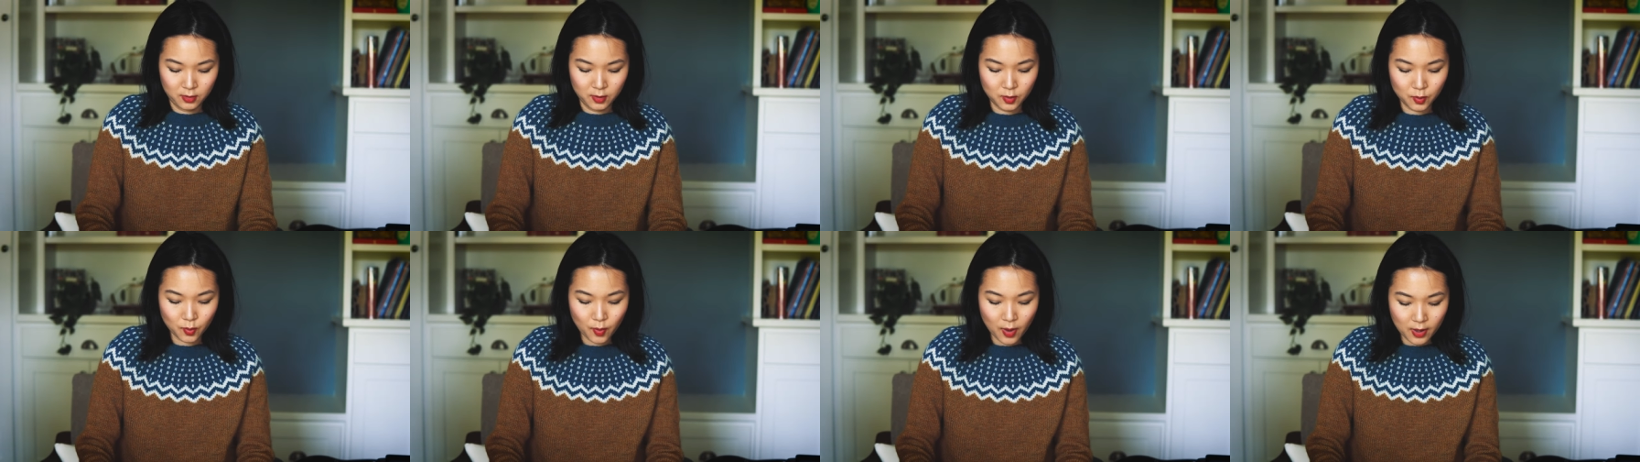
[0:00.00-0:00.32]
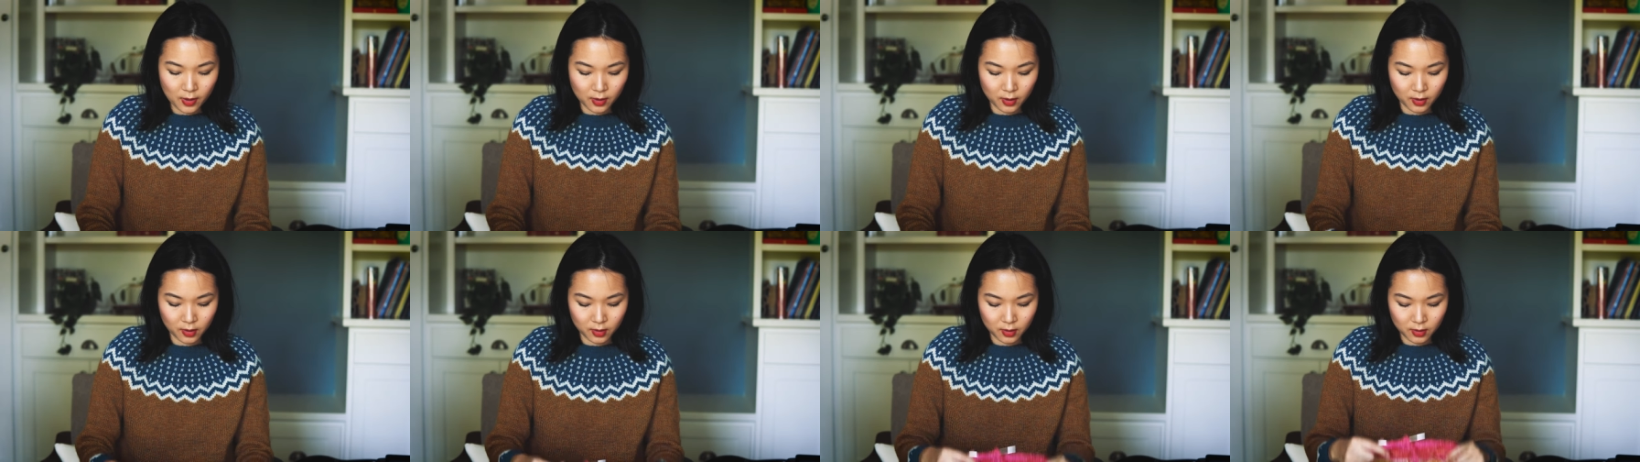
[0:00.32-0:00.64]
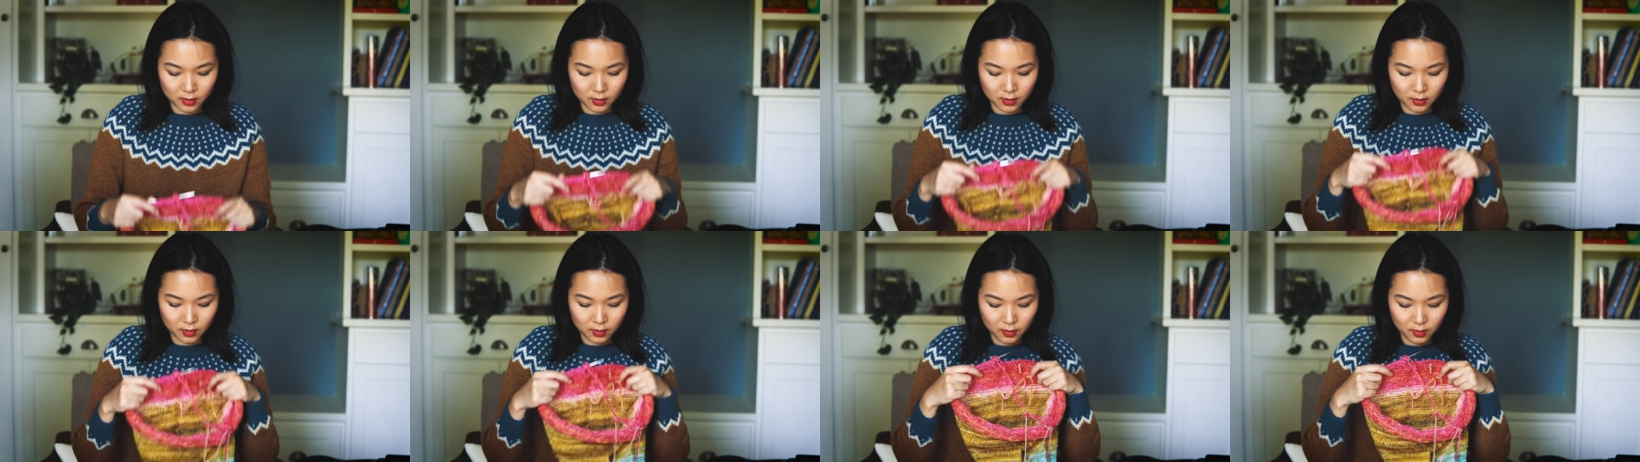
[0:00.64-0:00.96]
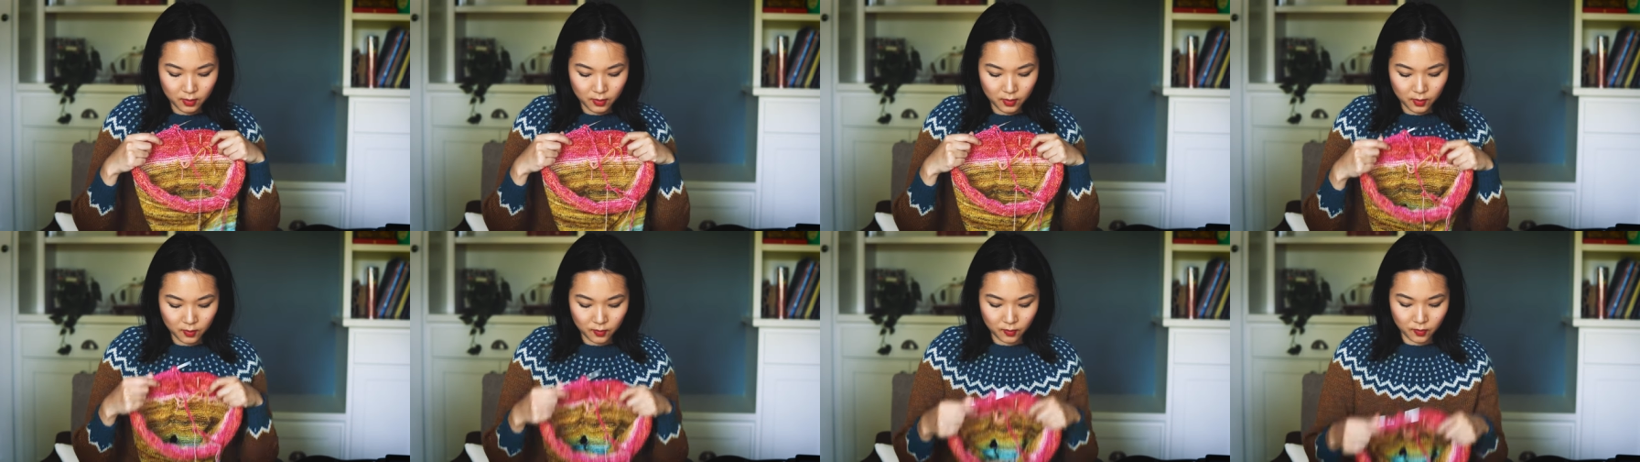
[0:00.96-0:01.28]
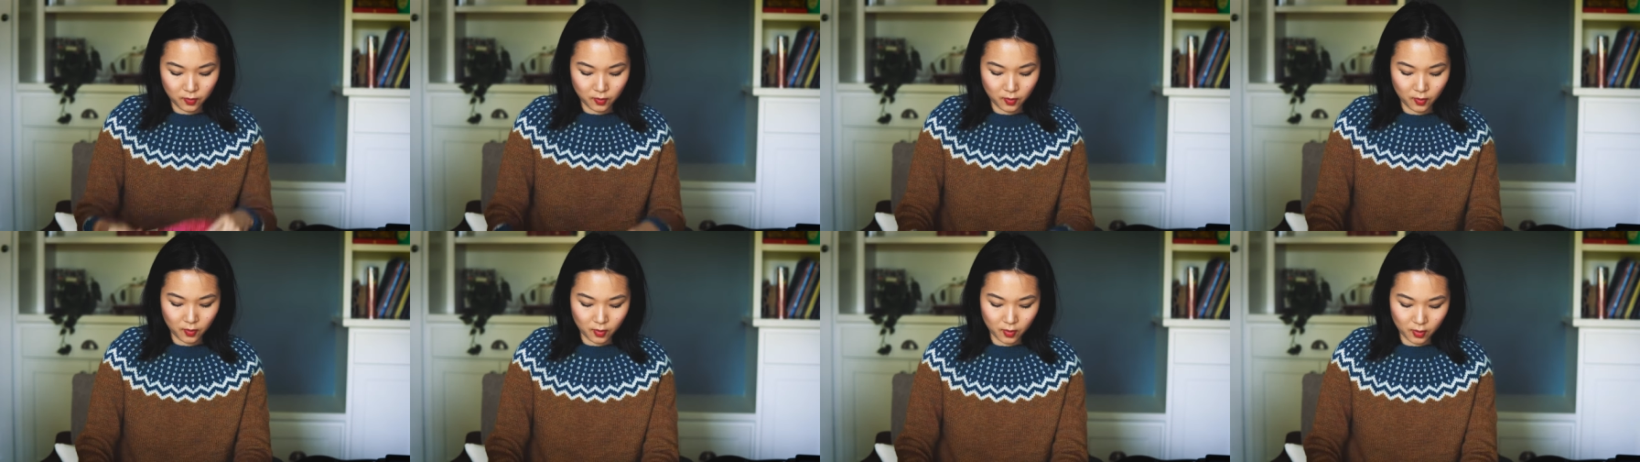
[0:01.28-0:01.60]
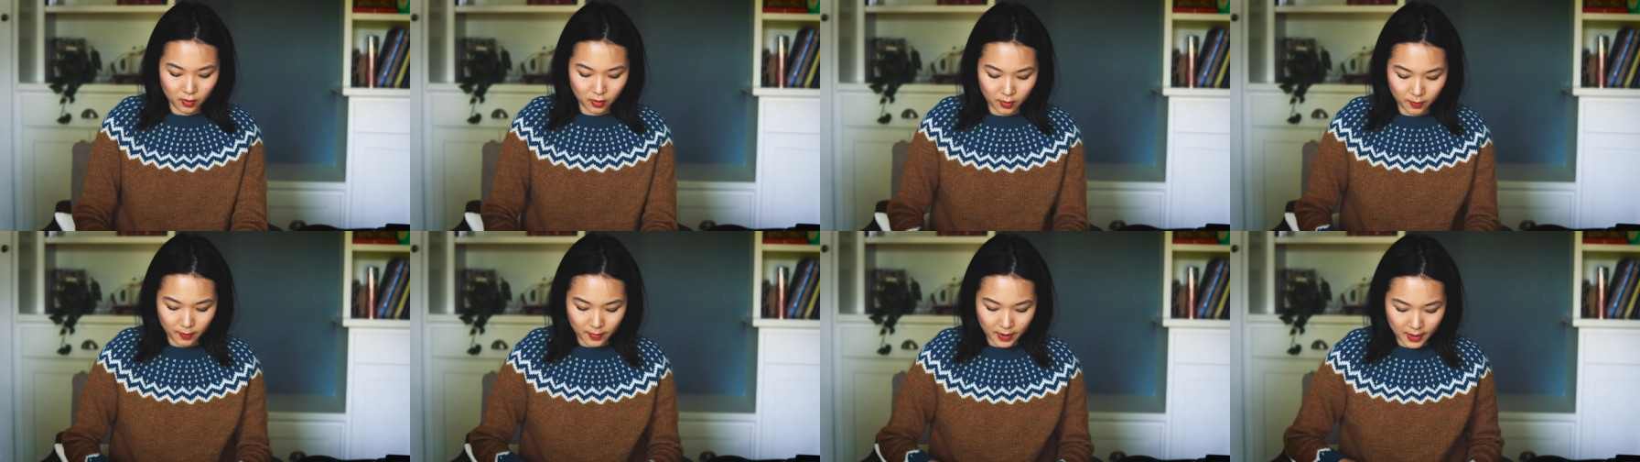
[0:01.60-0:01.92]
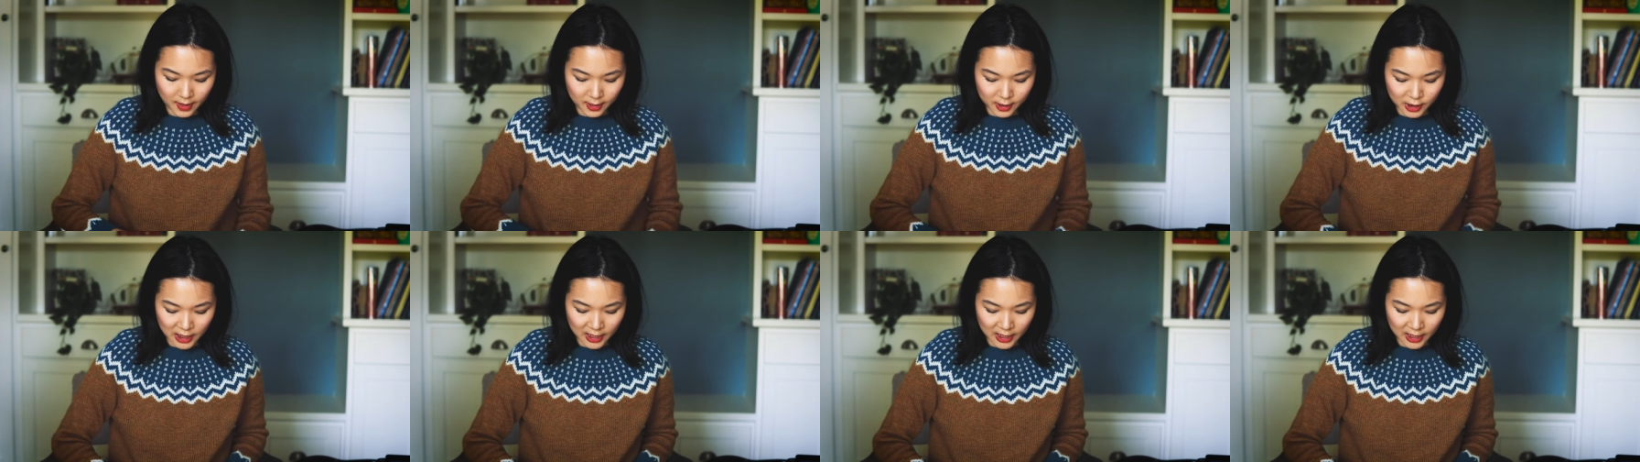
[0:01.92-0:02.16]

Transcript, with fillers: sweater for my